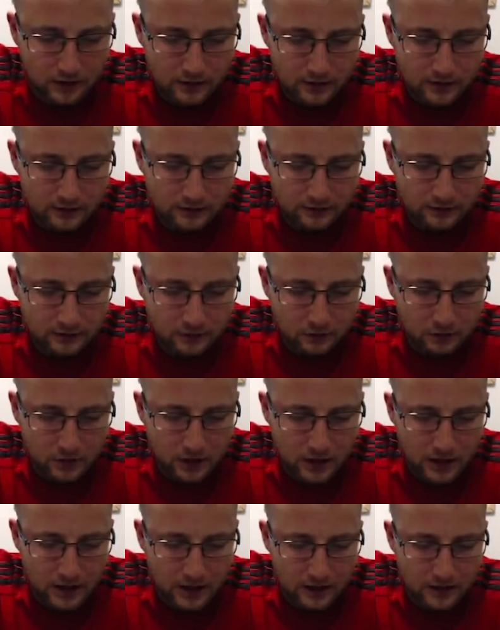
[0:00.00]
This is the
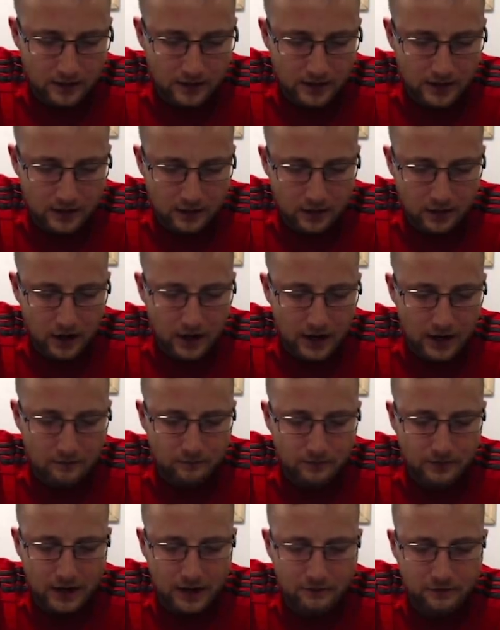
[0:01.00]
one that I
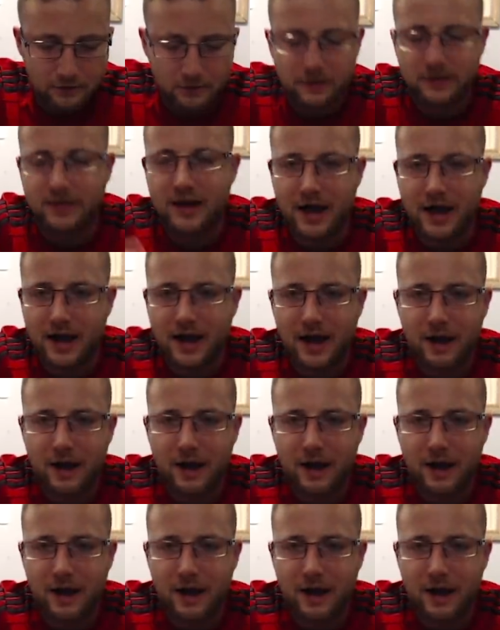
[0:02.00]
kept doing that.